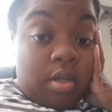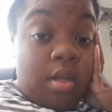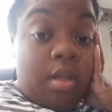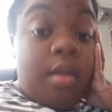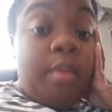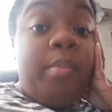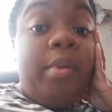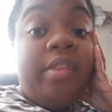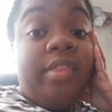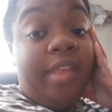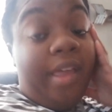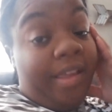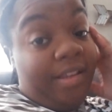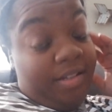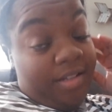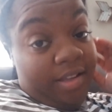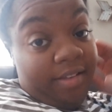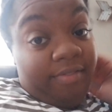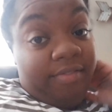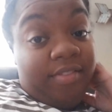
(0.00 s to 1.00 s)
but they
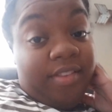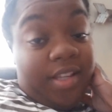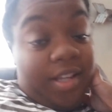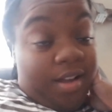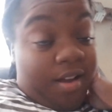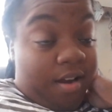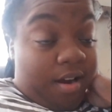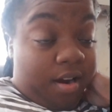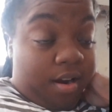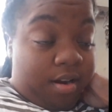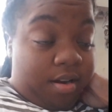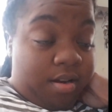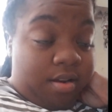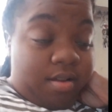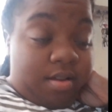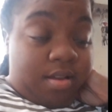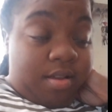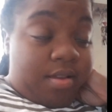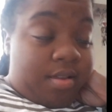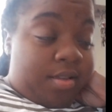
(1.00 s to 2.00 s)
definitely are.
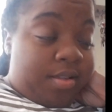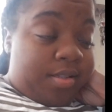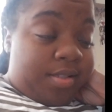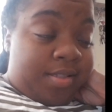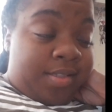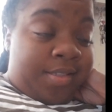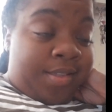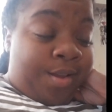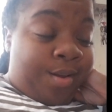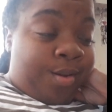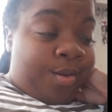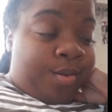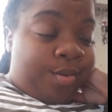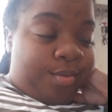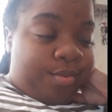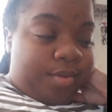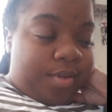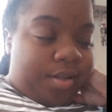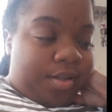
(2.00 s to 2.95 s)
So,